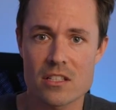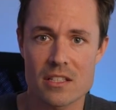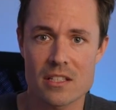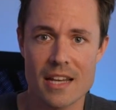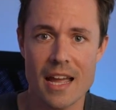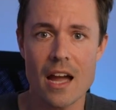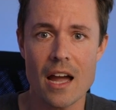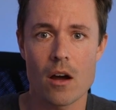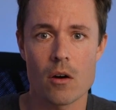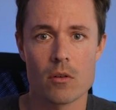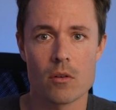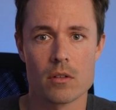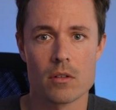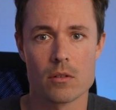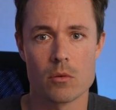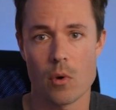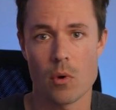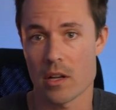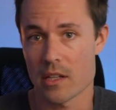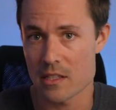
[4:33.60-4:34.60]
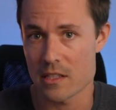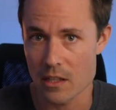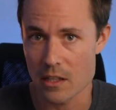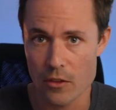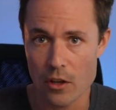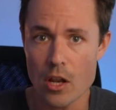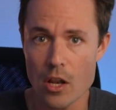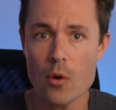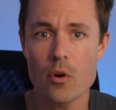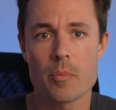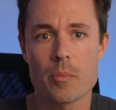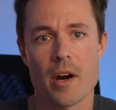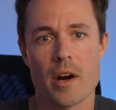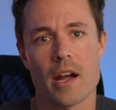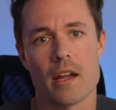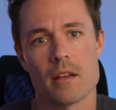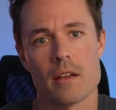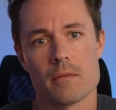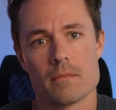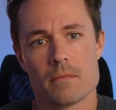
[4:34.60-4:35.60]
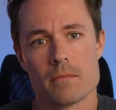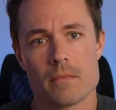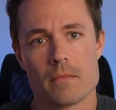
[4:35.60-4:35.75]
now while he's in the lower bracket.